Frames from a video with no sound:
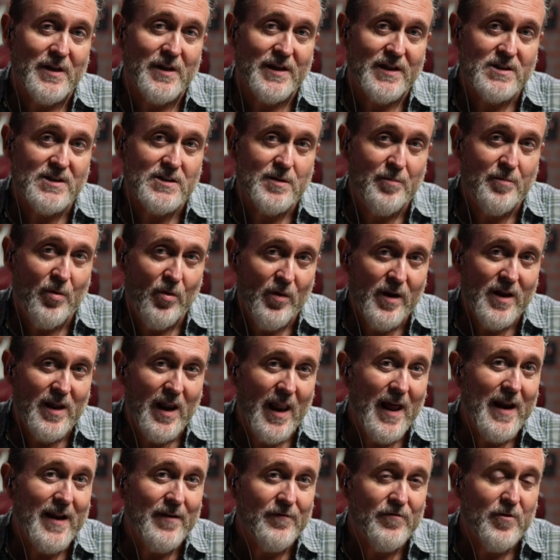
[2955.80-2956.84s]
links supporting a
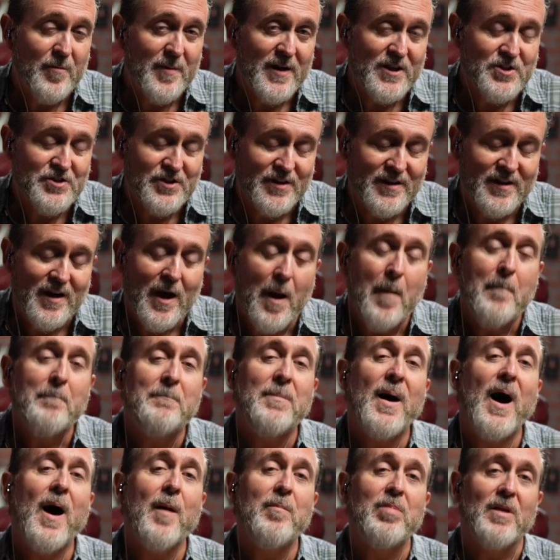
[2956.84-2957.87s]
lot of information
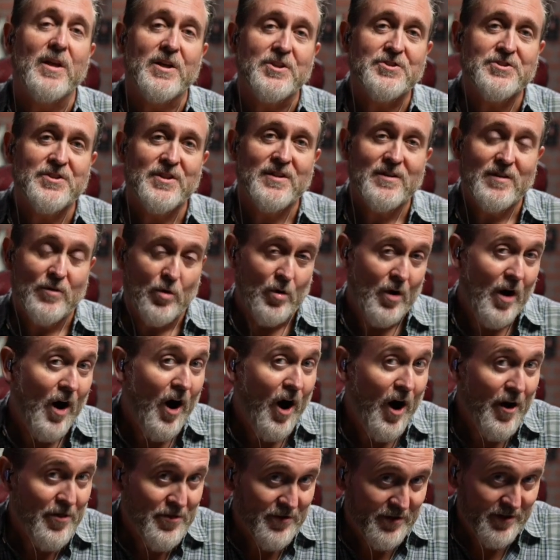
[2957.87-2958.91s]
published or
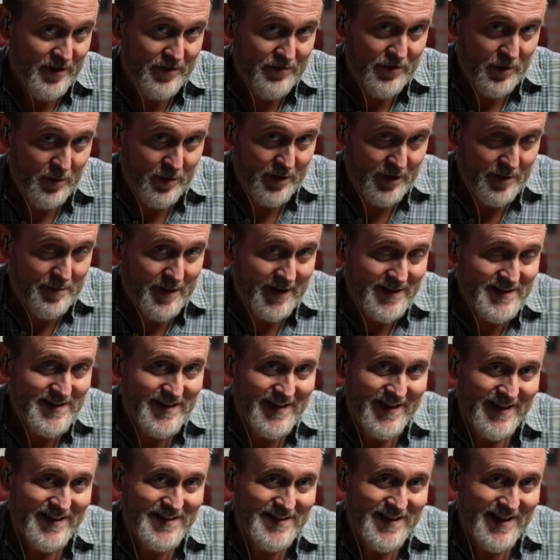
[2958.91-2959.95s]
authored, if you will, by
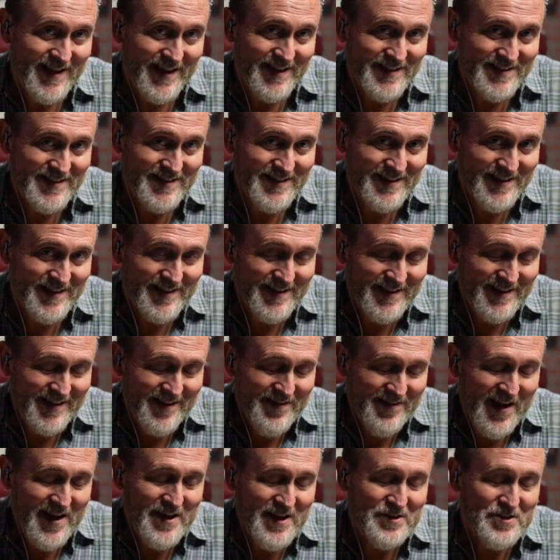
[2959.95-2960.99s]
today's guests.
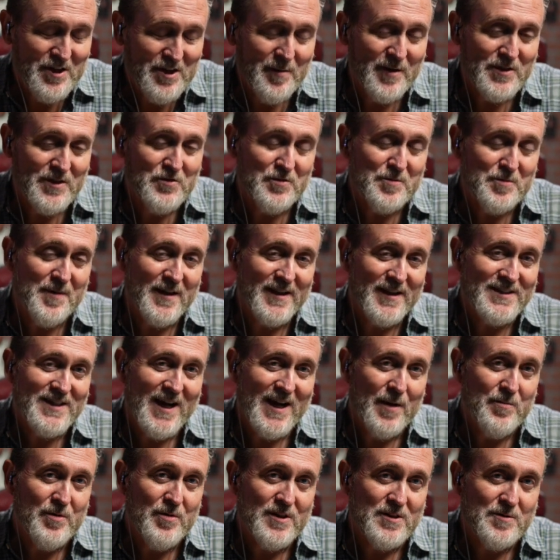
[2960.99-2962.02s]
Thank you so much for spending
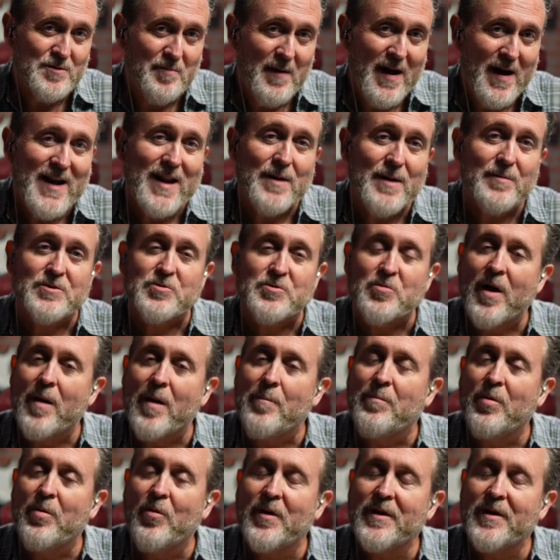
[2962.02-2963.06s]
time with us. My name is
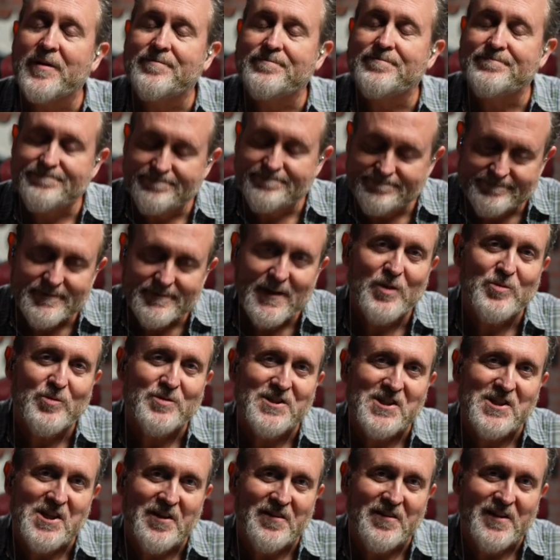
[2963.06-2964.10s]
Rob Boyd. We'll
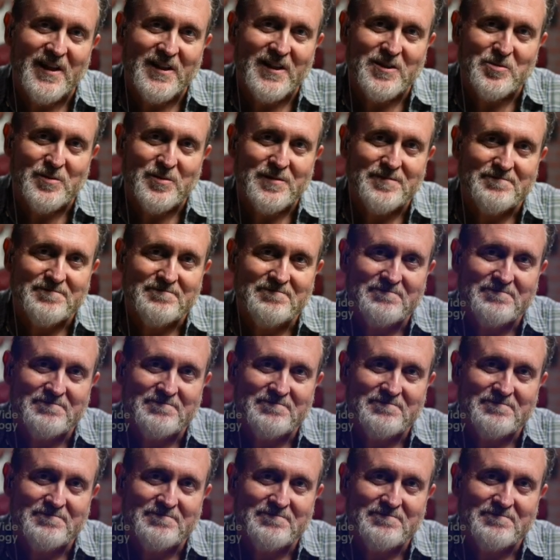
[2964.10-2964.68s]
see you on the next one.